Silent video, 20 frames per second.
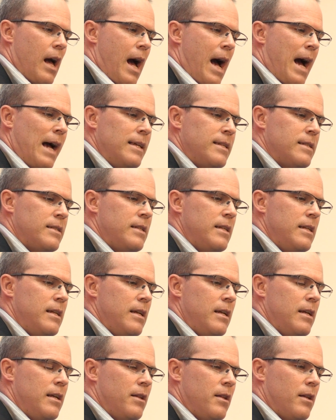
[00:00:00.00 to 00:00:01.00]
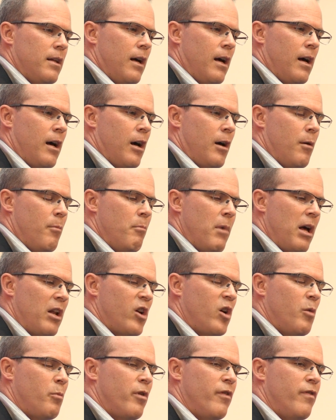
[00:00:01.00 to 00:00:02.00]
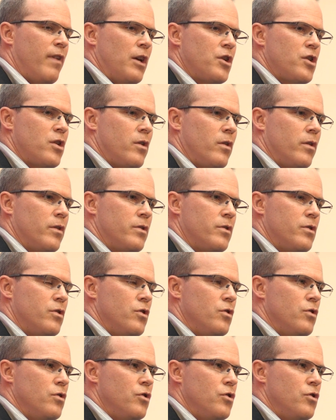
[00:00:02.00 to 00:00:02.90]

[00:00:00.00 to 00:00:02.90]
I see medical professionals